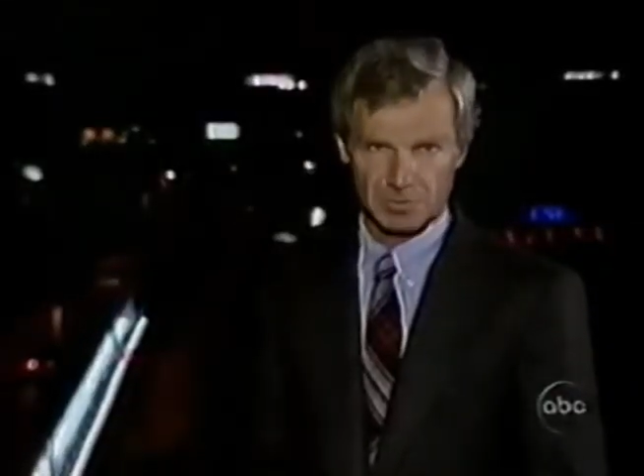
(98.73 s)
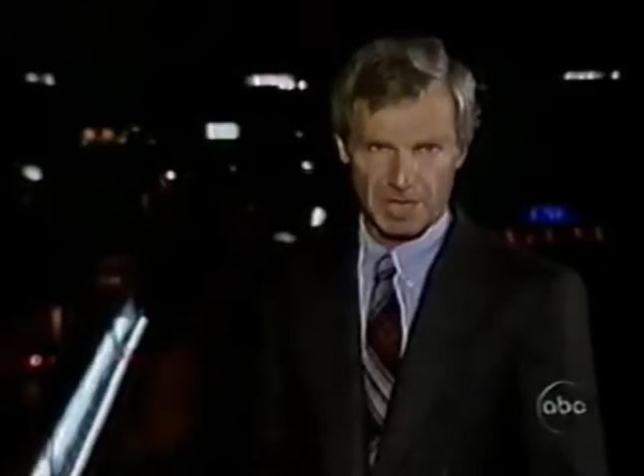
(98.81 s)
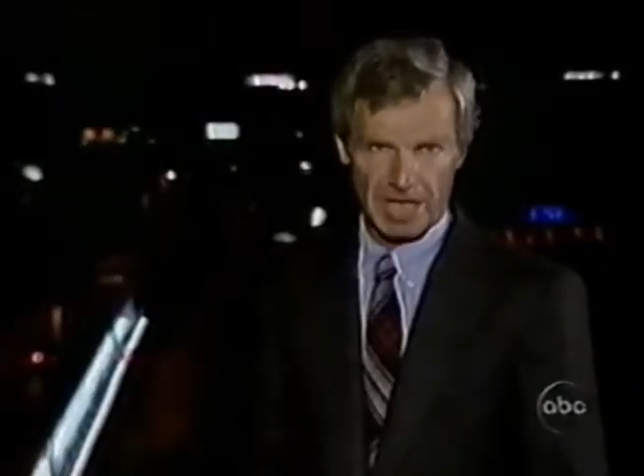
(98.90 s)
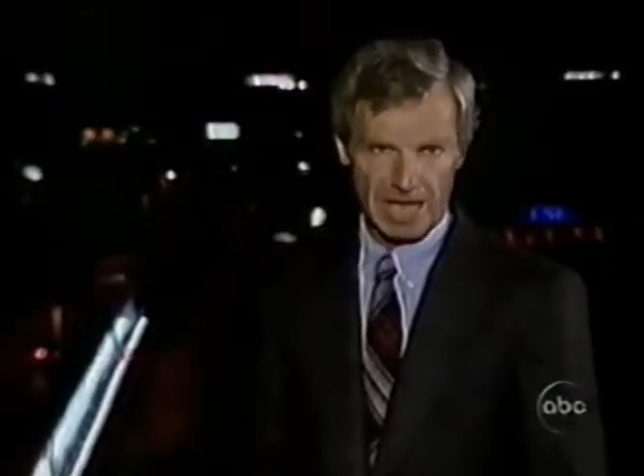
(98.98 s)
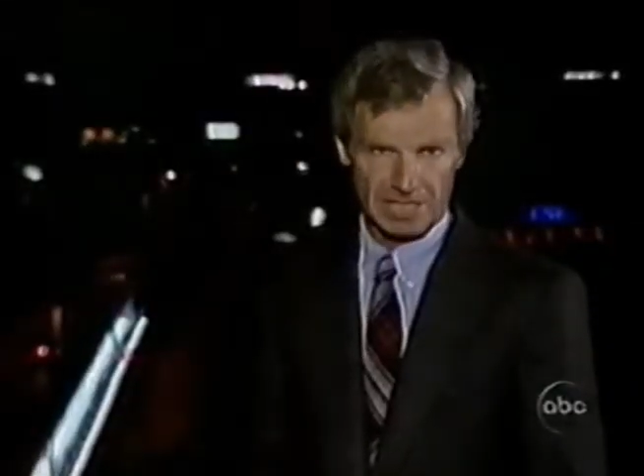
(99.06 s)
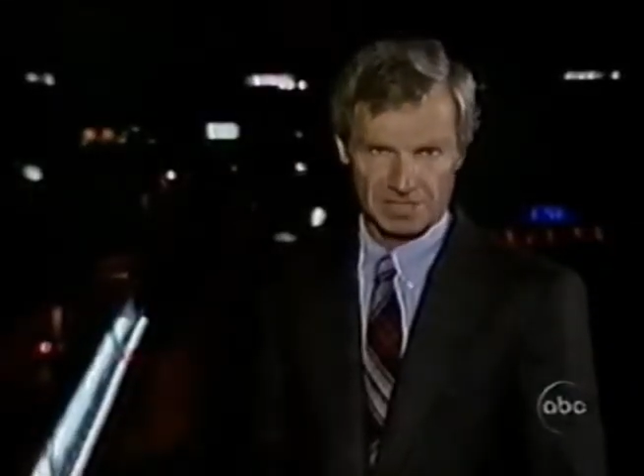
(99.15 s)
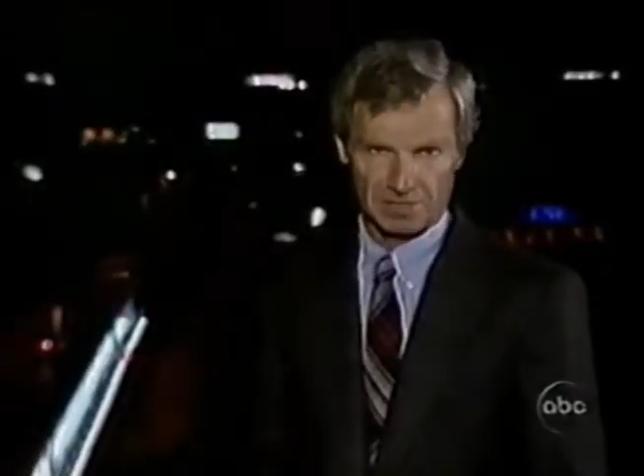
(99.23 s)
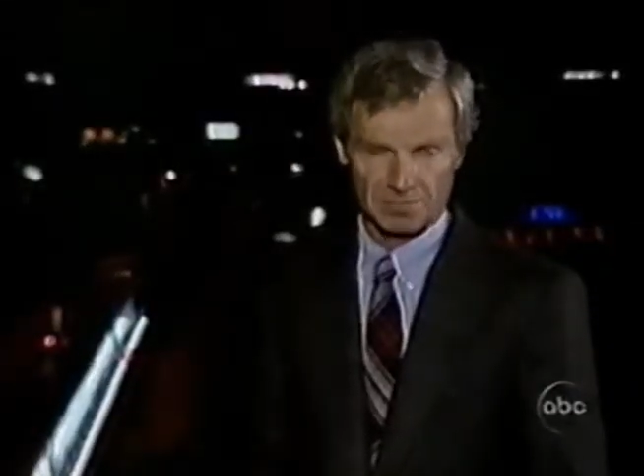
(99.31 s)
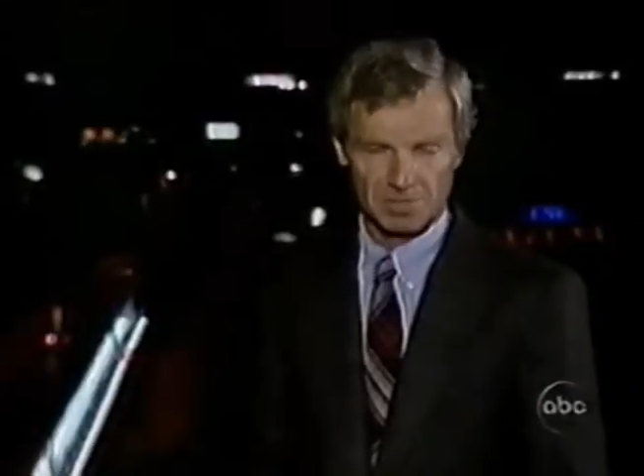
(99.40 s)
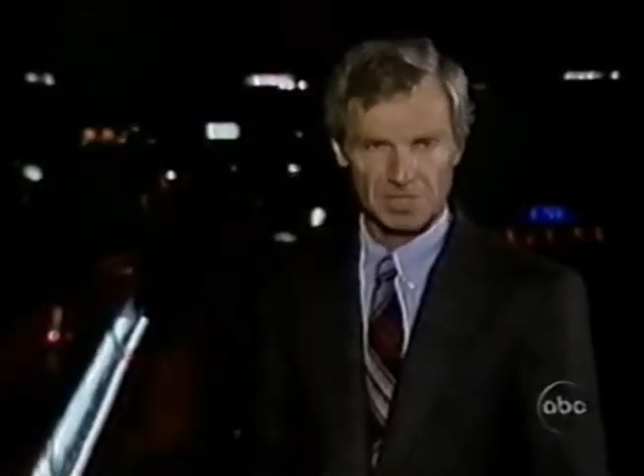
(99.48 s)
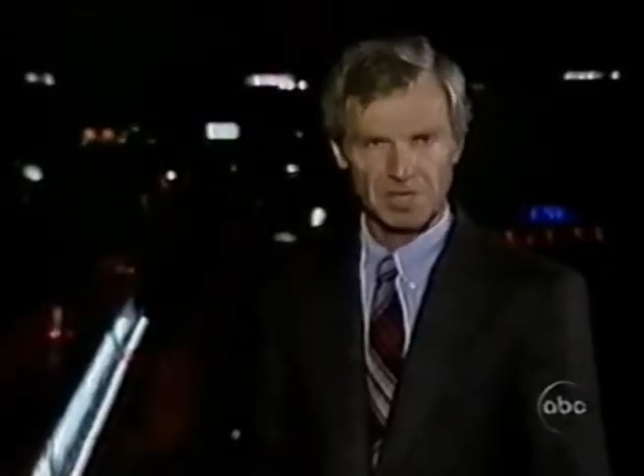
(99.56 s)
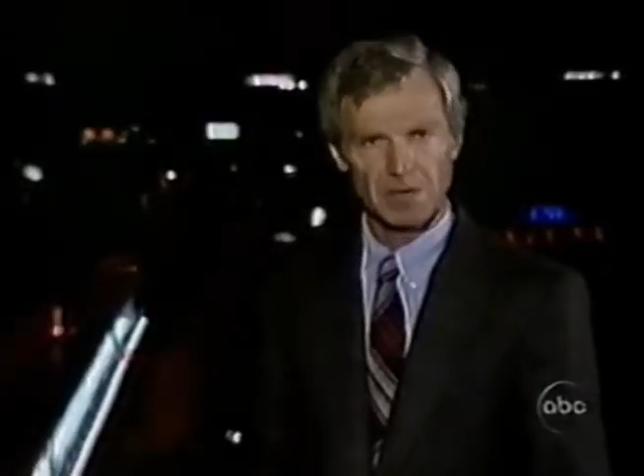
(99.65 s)
reaction
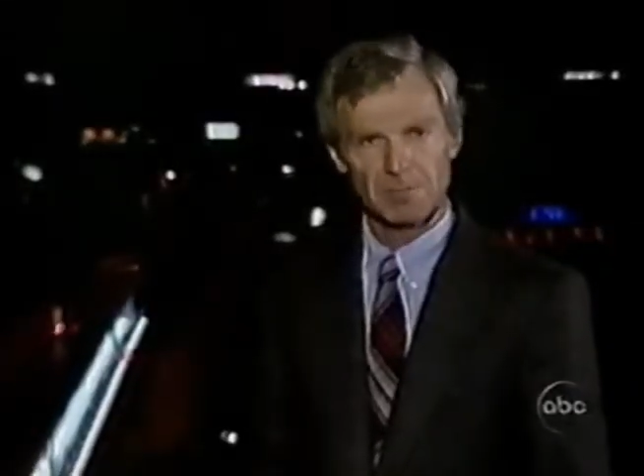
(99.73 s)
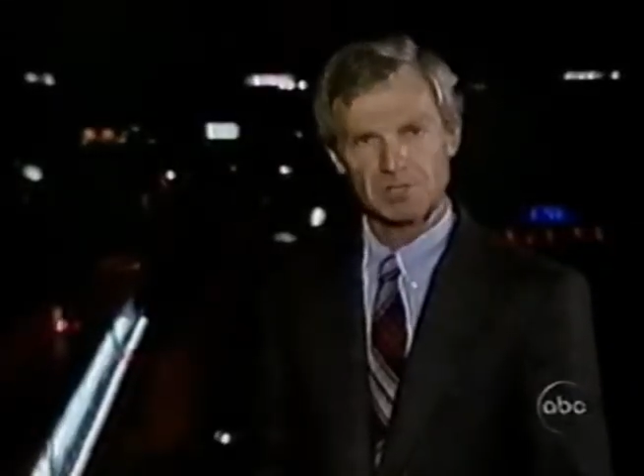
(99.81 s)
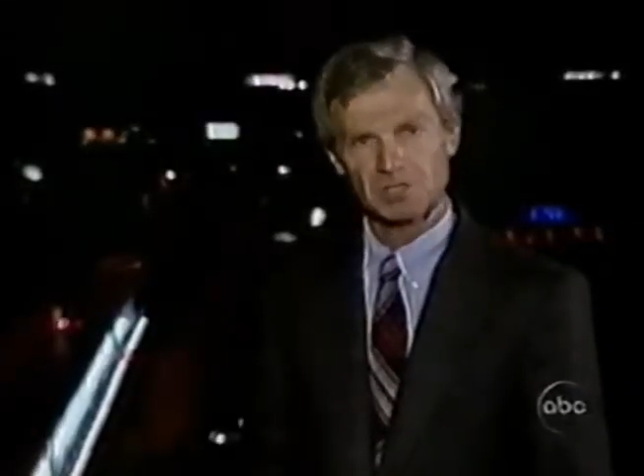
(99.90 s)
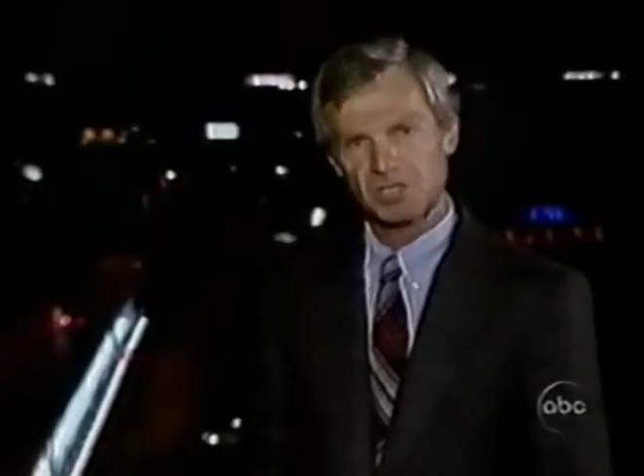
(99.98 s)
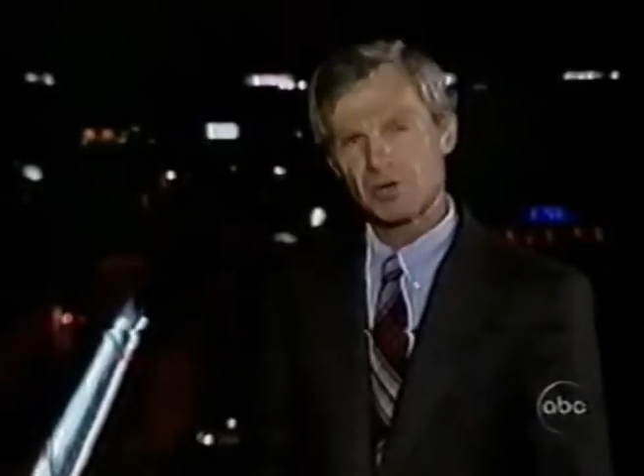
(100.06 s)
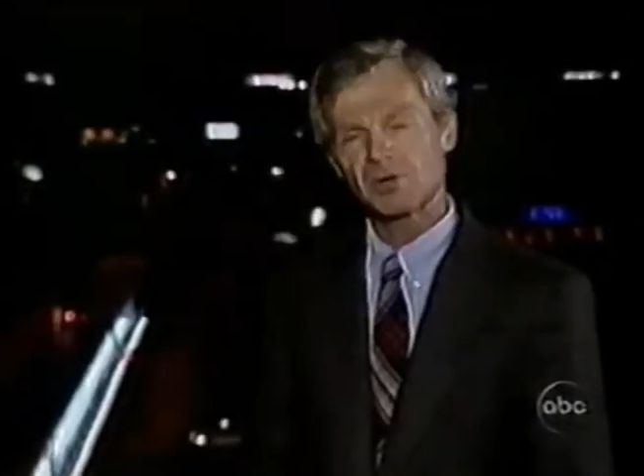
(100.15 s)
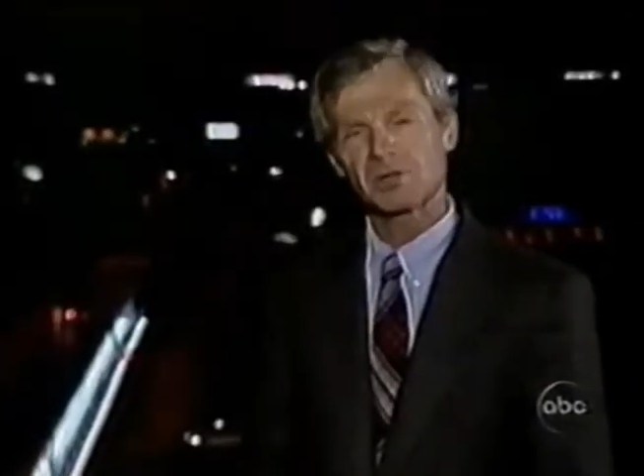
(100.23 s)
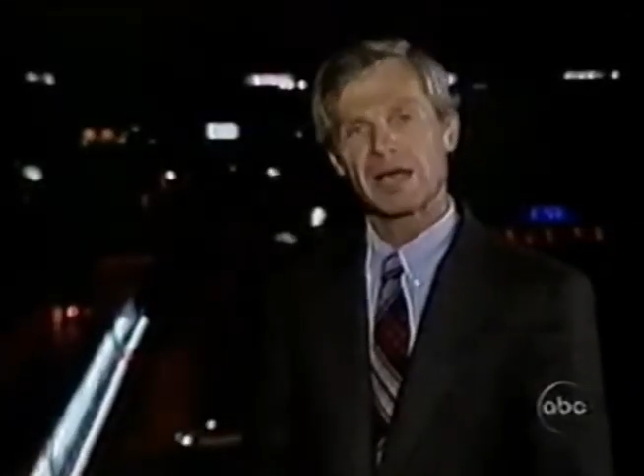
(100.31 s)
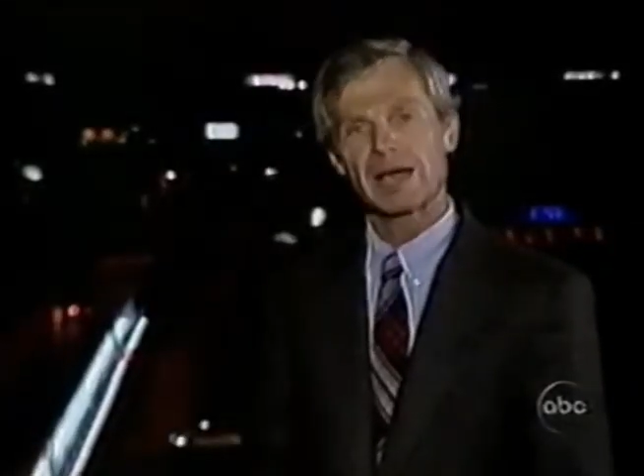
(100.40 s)
was the almost total